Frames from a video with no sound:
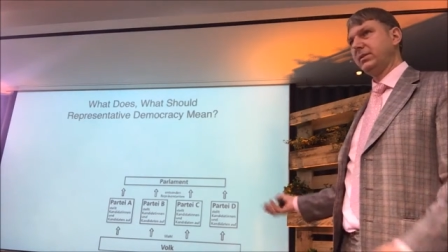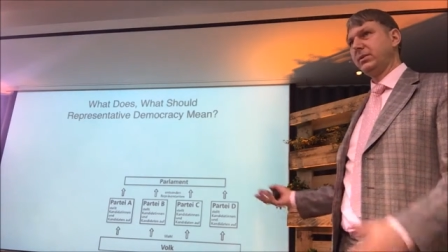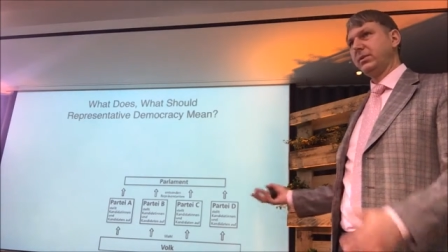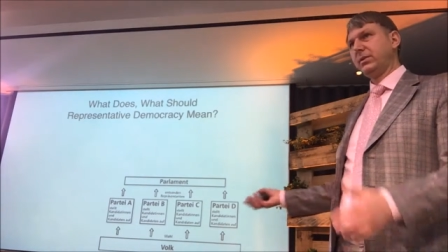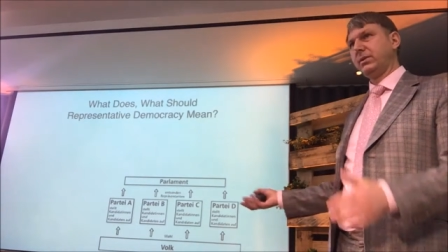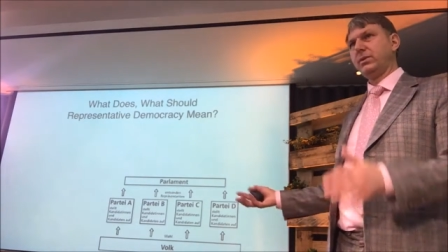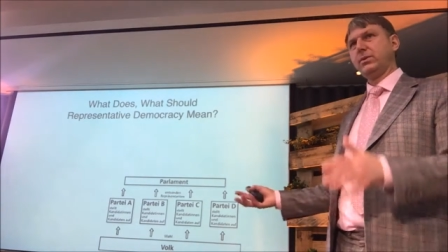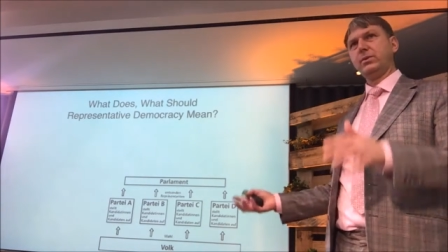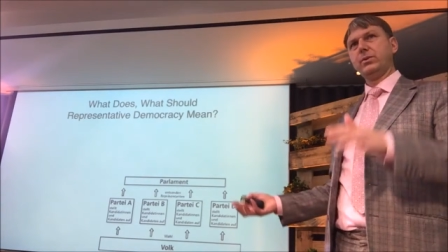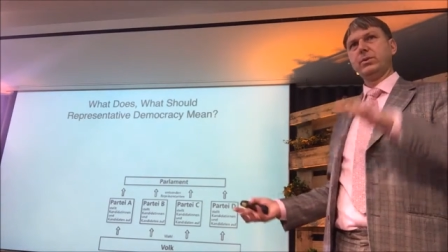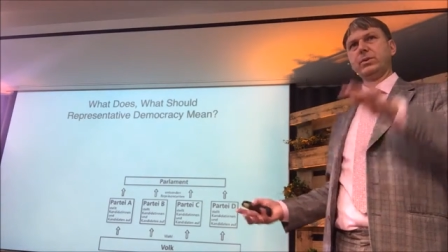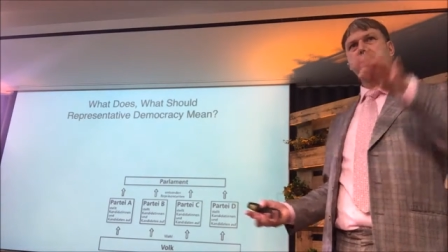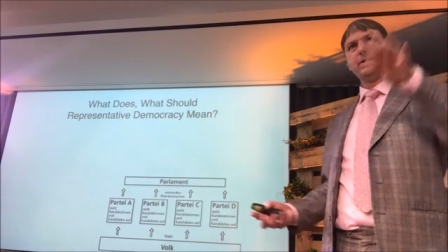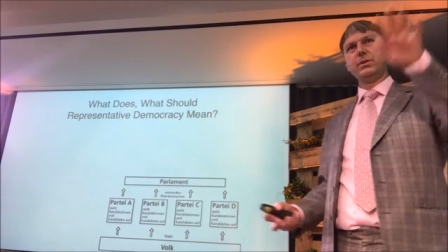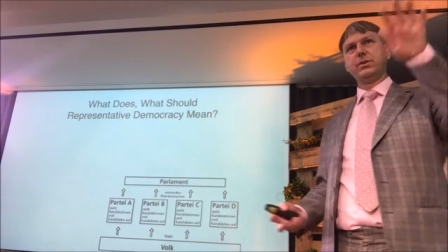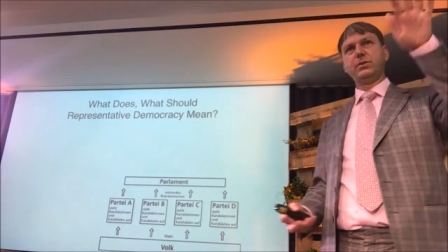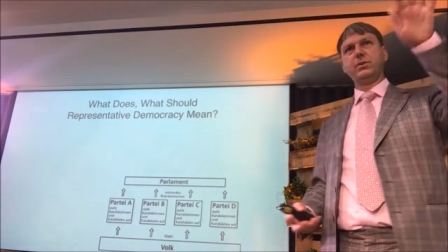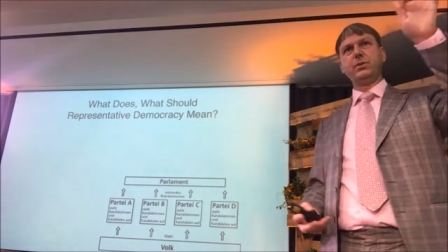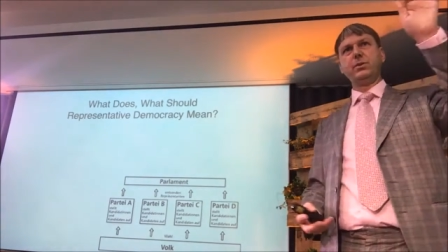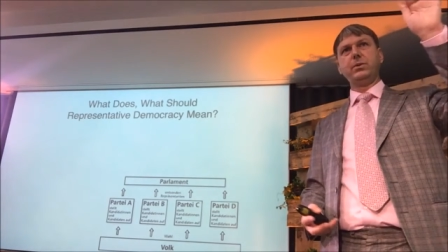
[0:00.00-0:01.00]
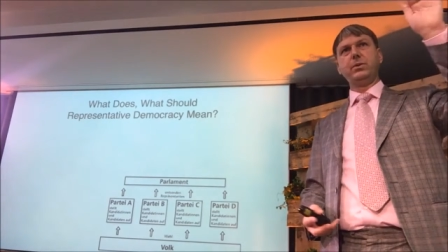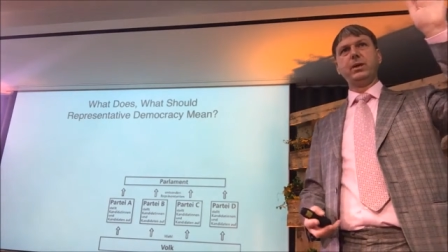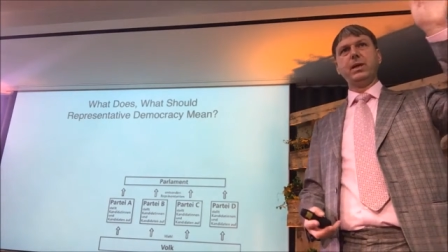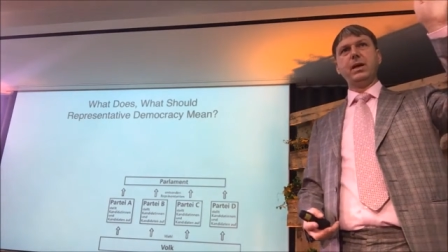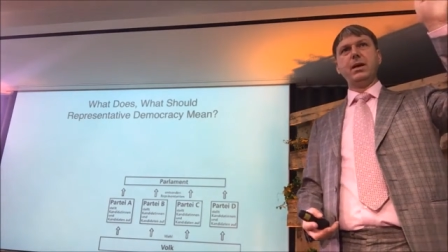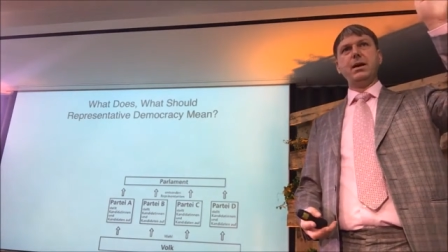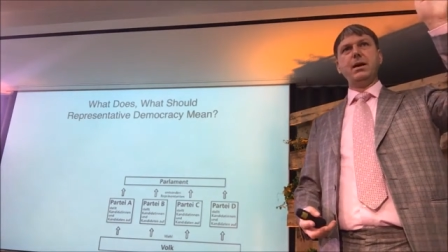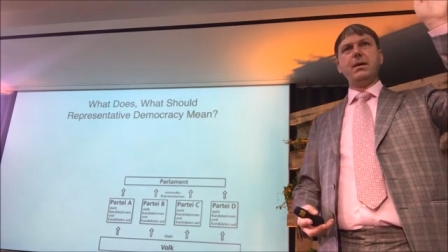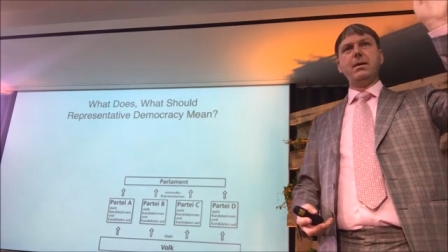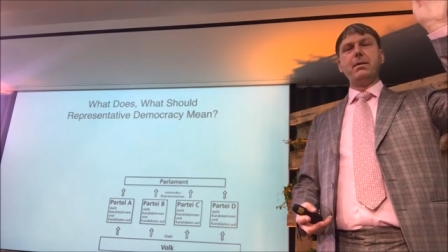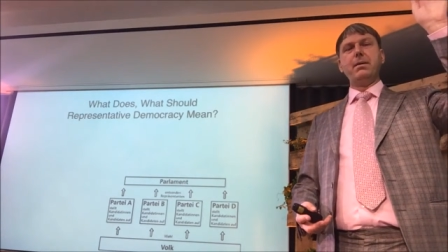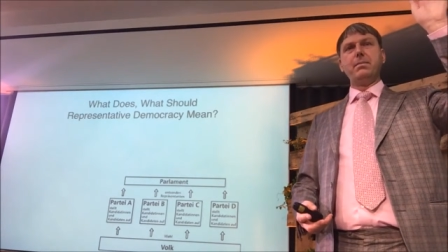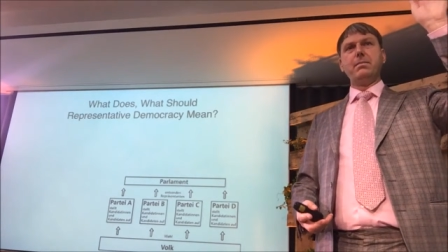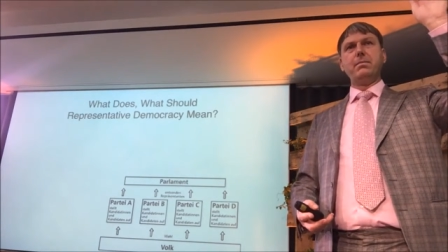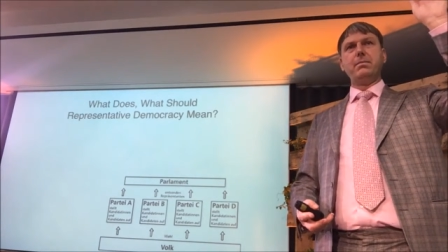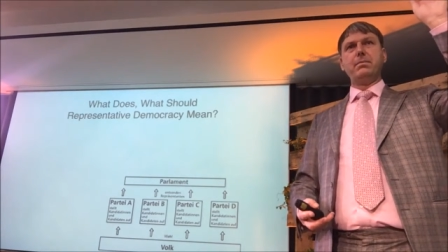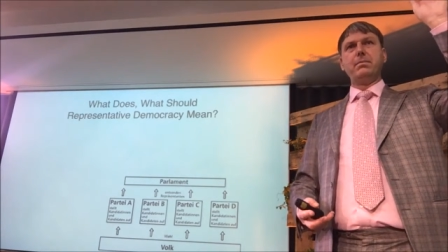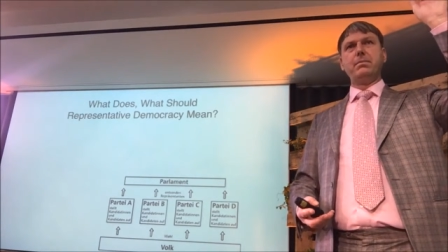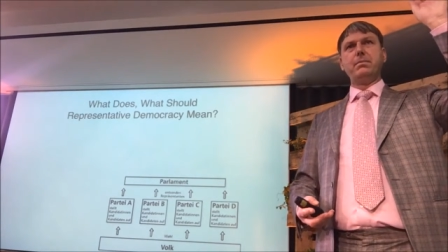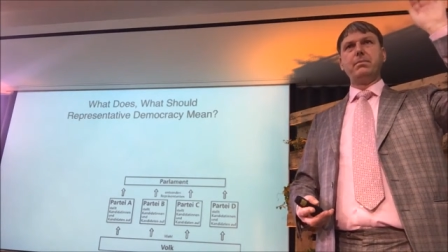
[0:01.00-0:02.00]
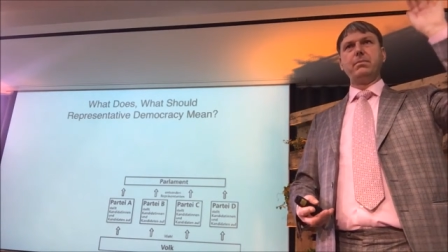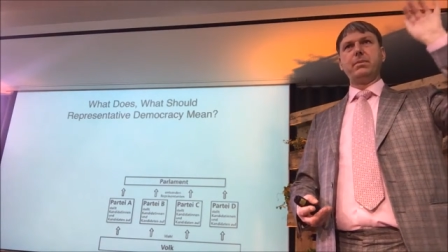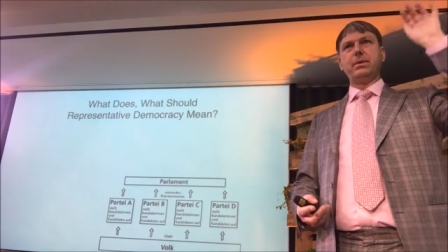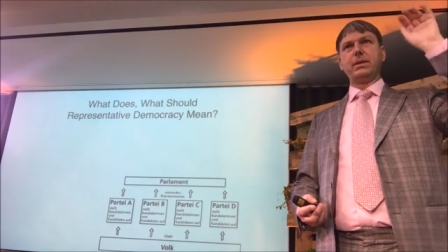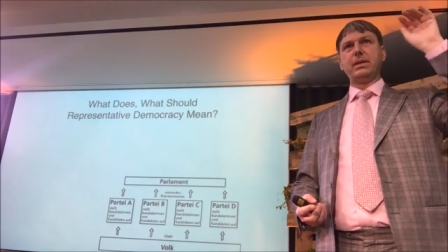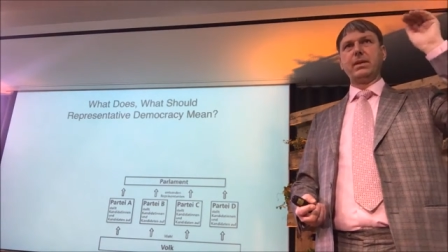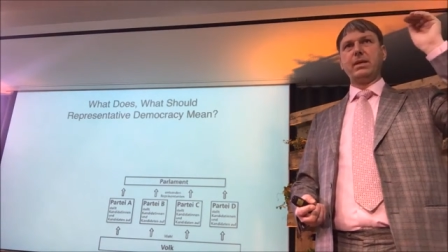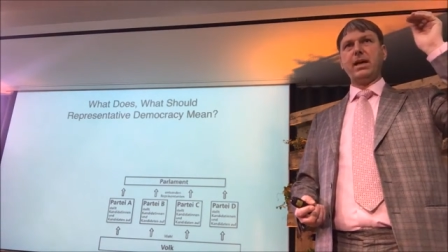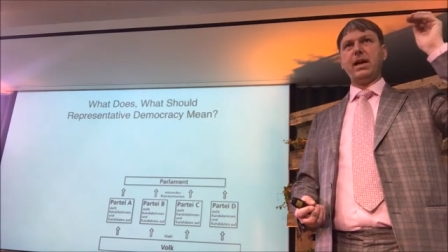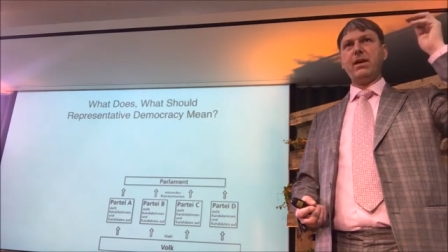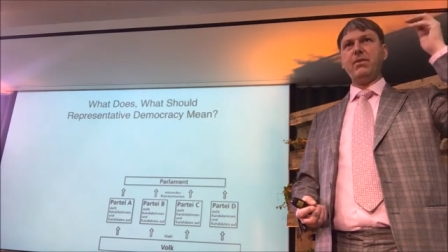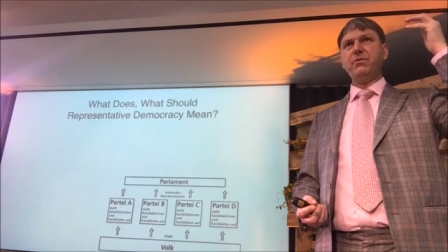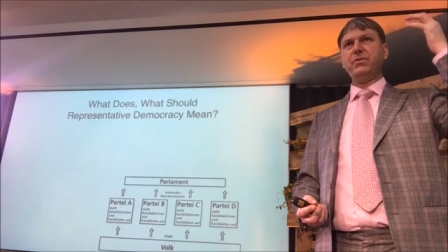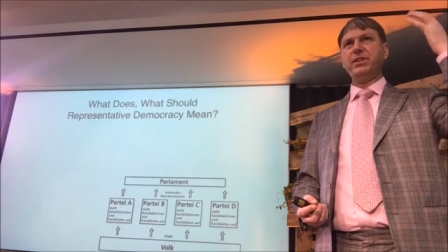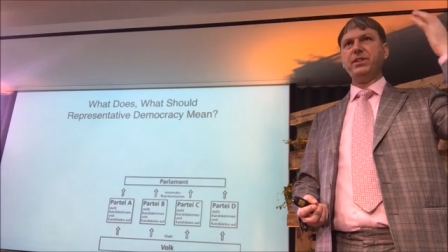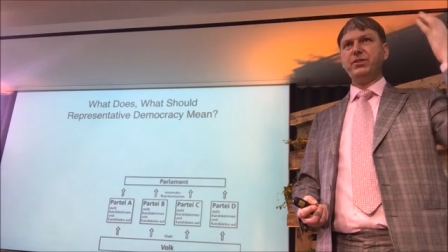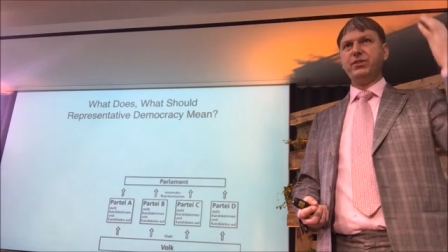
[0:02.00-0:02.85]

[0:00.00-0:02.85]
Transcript: in order to have